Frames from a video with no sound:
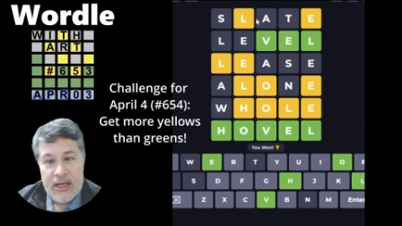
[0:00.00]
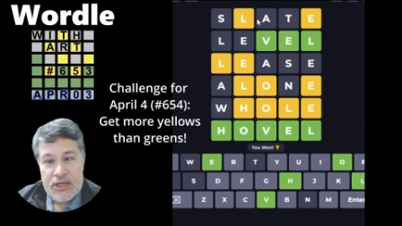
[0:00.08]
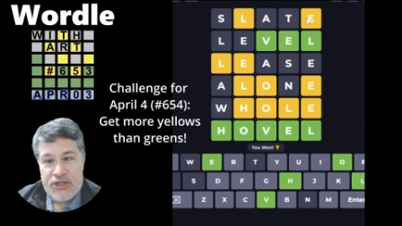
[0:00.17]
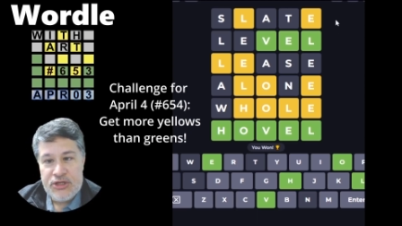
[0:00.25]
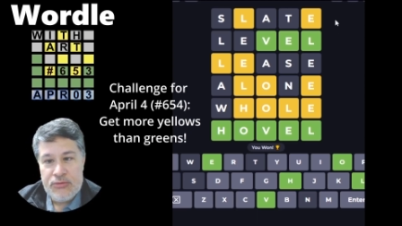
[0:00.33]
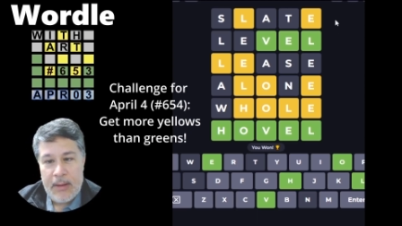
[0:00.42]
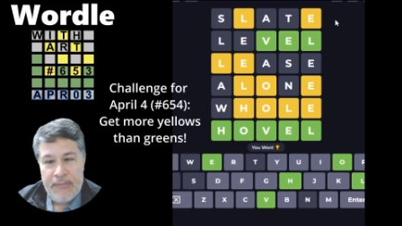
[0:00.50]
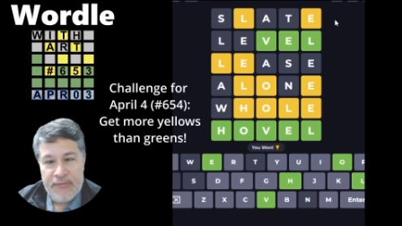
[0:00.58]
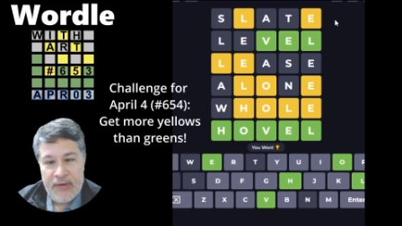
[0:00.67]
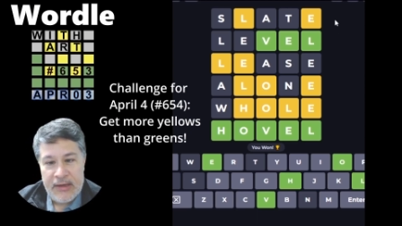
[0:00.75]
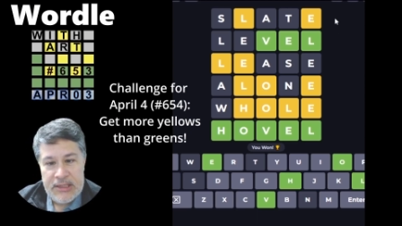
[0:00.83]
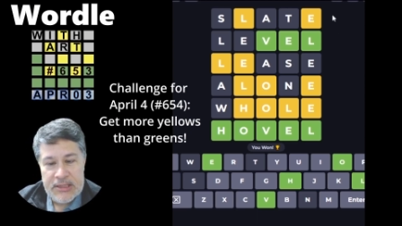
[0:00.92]
2 up
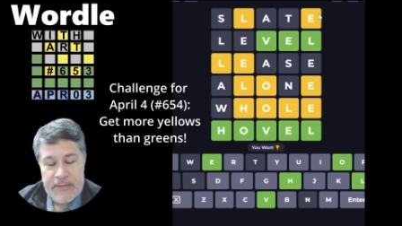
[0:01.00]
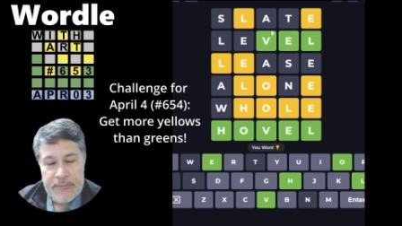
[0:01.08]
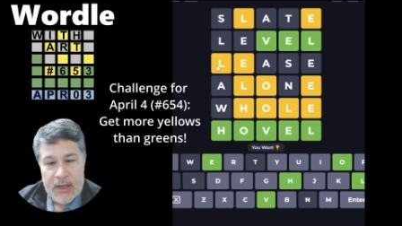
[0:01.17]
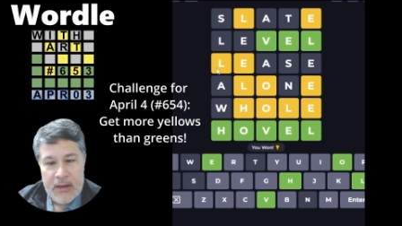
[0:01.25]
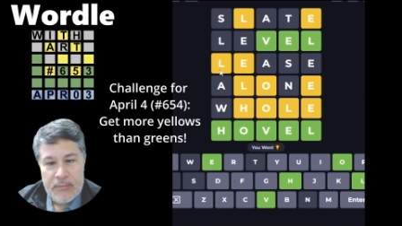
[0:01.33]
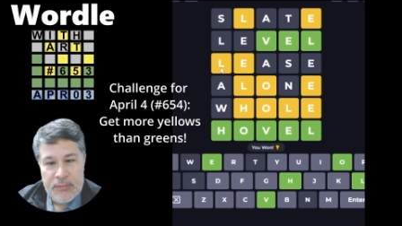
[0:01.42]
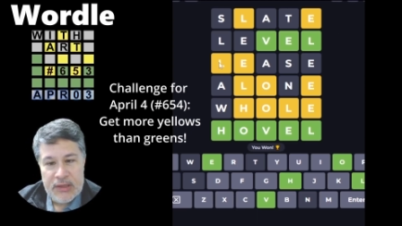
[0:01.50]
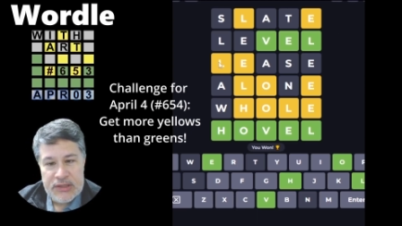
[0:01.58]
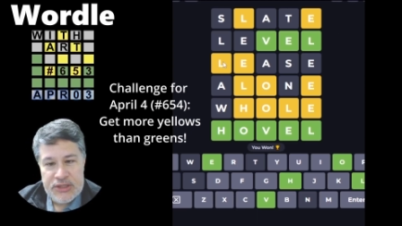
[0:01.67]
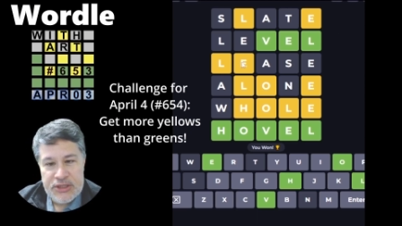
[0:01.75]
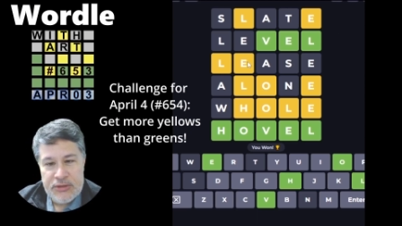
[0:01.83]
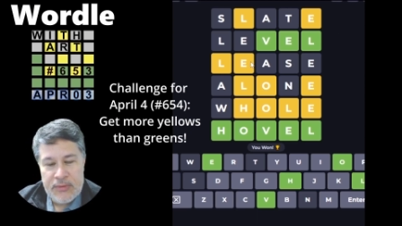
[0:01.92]
front, plus
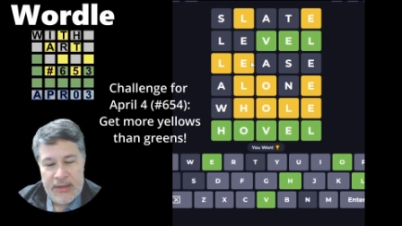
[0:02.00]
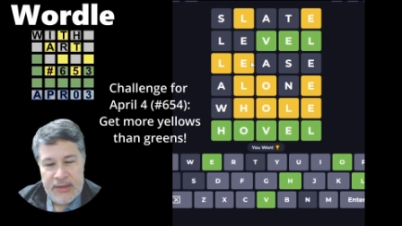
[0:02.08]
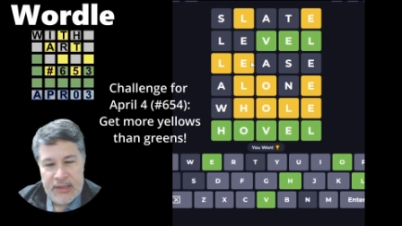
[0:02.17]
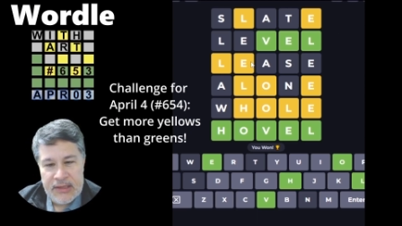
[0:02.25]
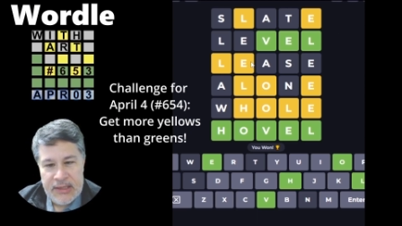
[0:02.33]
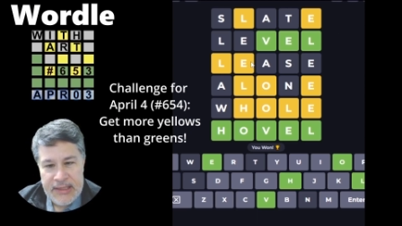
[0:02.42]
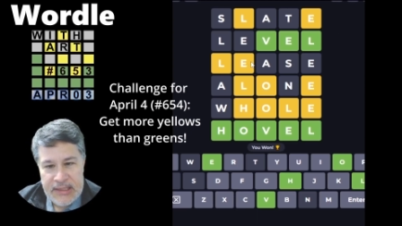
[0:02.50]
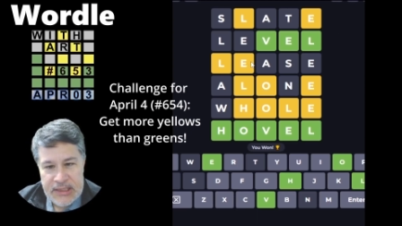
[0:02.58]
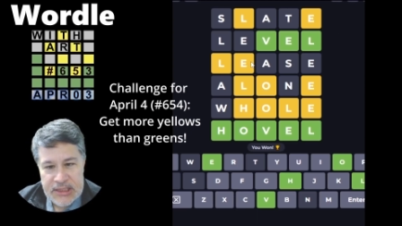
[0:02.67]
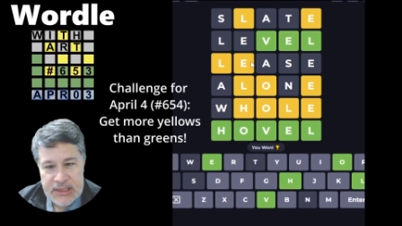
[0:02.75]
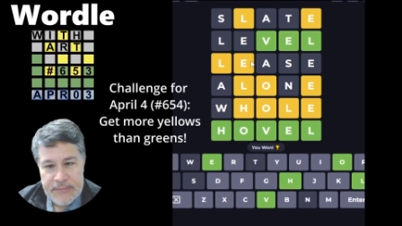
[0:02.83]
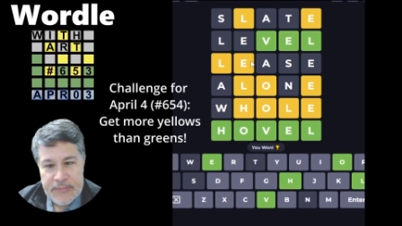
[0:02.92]
2 on the lease,